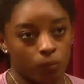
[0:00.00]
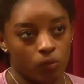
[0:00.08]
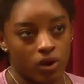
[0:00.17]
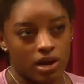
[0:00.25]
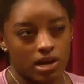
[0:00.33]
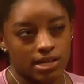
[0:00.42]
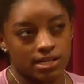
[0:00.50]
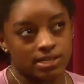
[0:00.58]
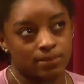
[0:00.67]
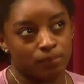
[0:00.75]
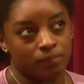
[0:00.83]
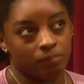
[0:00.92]

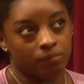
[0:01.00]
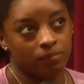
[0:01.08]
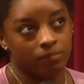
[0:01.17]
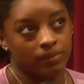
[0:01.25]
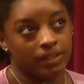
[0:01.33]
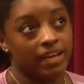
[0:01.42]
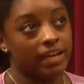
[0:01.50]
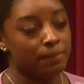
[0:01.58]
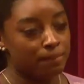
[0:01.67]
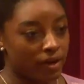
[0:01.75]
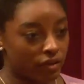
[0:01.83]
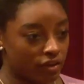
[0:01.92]
was
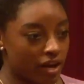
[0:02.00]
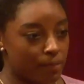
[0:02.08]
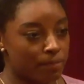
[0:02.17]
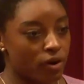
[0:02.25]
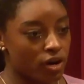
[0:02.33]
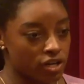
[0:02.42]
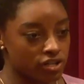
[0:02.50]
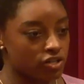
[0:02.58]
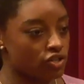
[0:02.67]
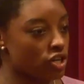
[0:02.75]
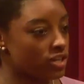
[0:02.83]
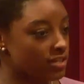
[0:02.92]
getting better at bars
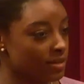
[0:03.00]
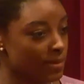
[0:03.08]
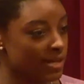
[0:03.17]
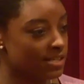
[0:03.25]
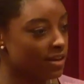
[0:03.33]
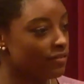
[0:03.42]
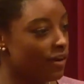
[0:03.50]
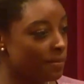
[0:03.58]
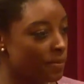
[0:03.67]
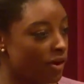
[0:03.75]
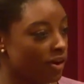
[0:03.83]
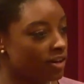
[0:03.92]
and trusting myself on
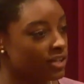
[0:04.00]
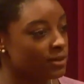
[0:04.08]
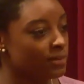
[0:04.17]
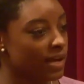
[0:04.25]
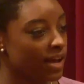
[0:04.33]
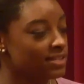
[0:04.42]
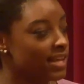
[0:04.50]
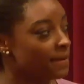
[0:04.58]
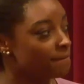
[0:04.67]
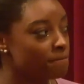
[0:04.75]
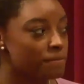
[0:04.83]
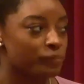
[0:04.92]
bars, because
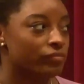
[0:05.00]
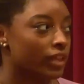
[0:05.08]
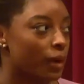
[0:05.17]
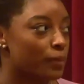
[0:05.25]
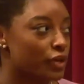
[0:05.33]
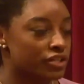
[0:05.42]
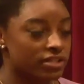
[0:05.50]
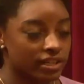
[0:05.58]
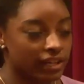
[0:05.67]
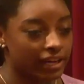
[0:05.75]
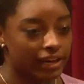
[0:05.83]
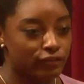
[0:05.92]
like,
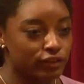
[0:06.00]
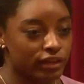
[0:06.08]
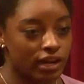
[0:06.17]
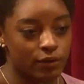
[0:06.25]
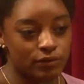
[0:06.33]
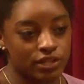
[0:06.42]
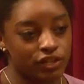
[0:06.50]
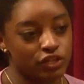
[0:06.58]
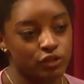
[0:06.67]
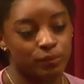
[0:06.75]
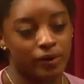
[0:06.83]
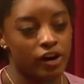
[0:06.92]
personally, I never thought I was going to
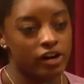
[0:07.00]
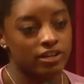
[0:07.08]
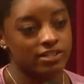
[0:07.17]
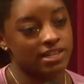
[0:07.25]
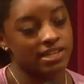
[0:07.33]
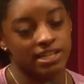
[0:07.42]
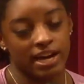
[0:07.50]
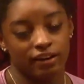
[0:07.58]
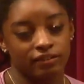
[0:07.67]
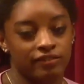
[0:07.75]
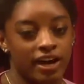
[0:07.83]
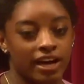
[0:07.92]
do bars. It
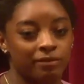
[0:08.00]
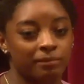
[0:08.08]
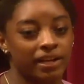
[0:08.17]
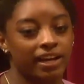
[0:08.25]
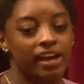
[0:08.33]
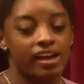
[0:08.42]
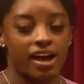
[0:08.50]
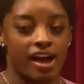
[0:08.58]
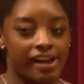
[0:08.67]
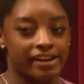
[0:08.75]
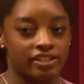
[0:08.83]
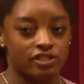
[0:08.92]
terrified me.
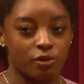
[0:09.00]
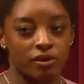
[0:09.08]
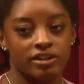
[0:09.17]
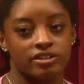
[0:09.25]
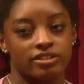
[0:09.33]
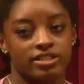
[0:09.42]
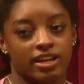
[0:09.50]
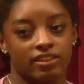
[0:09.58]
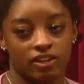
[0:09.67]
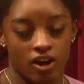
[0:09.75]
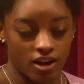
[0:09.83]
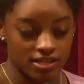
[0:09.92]
I don't understand
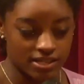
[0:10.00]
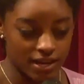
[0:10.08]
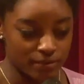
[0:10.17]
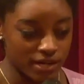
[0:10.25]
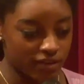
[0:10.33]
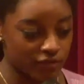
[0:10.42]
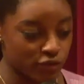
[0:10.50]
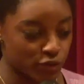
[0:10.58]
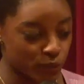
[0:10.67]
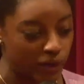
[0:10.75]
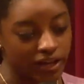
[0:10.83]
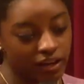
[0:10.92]
the concept of
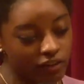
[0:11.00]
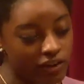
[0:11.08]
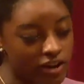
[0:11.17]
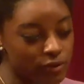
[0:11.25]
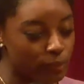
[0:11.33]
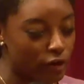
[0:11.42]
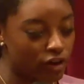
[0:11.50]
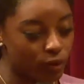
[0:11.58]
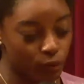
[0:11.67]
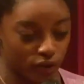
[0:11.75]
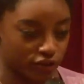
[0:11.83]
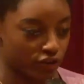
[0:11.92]
swinging around a bar
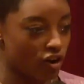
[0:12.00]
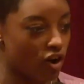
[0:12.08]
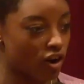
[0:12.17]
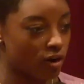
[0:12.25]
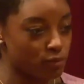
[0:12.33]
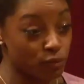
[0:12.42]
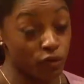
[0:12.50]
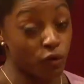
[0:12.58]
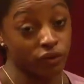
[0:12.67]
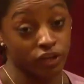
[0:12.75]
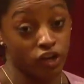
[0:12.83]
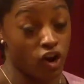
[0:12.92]
with your arms, with
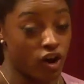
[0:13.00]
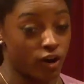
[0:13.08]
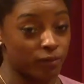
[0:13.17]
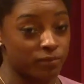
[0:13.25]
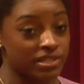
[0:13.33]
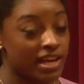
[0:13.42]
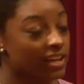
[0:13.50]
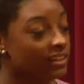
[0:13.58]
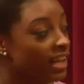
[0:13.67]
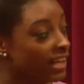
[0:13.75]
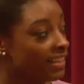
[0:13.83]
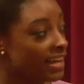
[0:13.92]
only your arms.
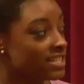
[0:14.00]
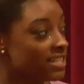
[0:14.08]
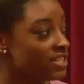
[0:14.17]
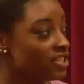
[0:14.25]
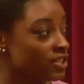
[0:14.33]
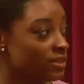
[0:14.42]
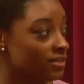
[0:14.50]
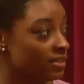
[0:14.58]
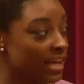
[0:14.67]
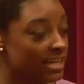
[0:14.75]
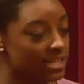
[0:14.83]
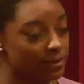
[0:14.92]
Like, that didn't just,
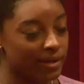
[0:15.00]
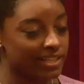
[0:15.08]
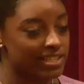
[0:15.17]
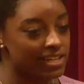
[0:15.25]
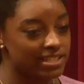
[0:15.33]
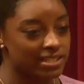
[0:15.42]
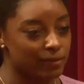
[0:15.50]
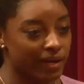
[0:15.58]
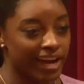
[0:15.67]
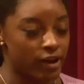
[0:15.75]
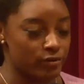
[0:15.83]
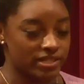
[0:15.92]
that didn't make sense to
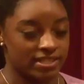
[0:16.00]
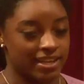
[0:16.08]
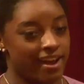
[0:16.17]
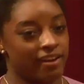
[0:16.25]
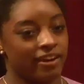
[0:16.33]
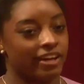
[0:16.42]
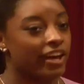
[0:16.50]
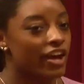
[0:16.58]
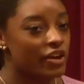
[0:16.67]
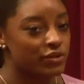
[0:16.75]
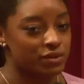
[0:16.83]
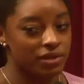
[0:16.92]
me, and it was scary.
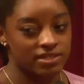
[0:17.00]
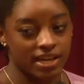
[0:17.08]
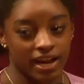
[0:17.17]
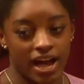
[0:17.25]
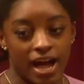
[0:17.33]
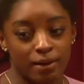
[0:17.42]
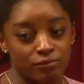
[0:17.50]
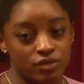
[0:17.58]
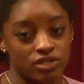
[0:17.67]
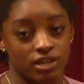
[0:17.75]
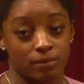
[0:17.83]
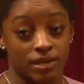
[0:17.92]
So I was like, I'm
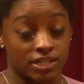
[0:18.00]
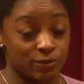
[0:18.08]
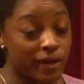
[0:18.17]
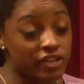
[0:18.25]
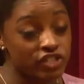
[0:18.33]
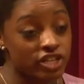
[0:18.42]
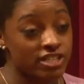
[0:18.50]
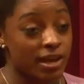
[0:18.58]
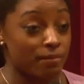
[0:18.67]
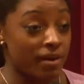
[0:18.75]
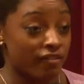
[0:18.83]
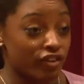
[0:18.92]
just going to be a specialist.
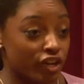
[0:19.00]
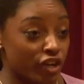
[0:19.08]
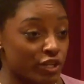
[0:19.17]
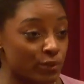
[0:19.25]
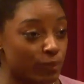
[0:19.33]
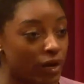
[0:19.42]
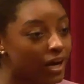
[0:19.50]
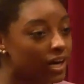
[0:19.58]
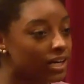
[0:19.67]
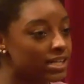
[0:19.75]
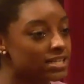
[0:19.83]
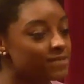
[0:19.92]
I'm never going to do
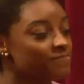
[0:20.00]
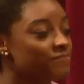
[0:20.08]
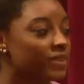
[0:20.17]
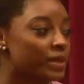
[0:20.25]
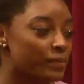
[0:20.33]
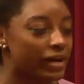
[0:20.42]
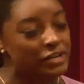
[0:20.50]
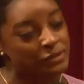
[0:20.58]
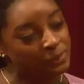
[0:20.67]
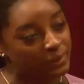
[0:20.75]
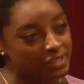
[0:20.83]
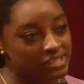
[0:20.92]
bars, but I
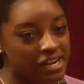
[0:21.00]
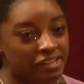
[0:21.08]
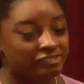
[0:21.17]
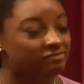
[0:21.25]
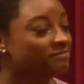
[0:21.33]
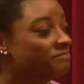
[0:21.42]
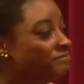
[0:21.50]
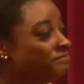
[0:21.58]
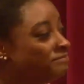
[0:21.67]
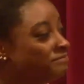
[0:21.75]
do bars now. Yeah.